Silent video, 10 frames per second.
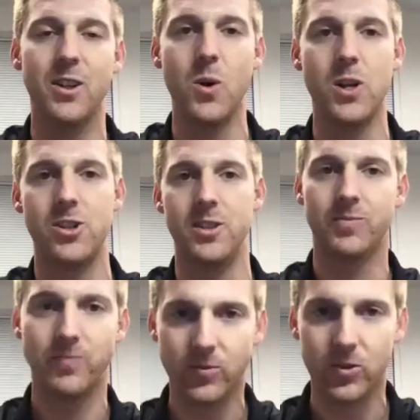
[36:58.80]
question.
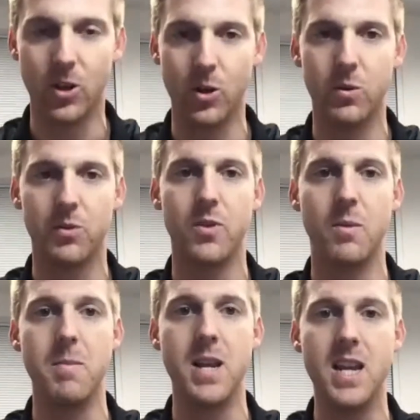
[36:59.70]
So for
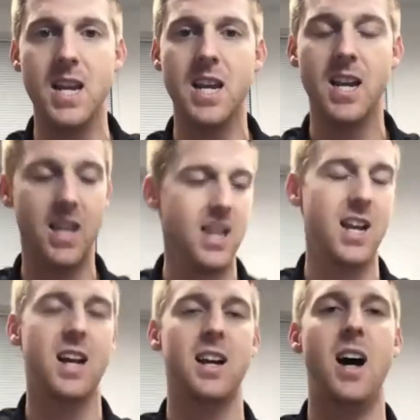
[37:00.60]
me,
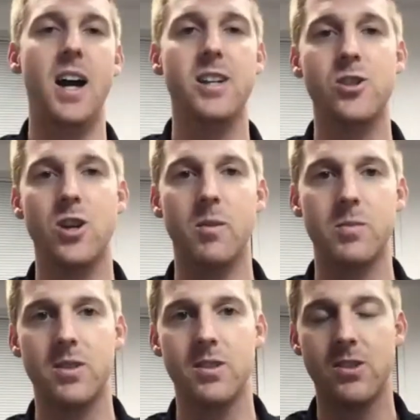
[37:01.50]
I jumped
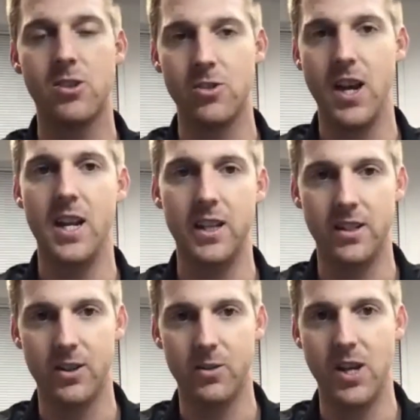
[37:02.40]
straight
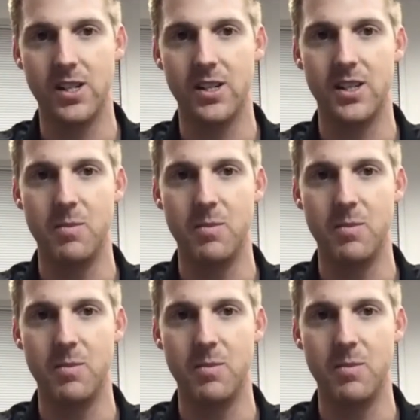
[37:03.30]
into residency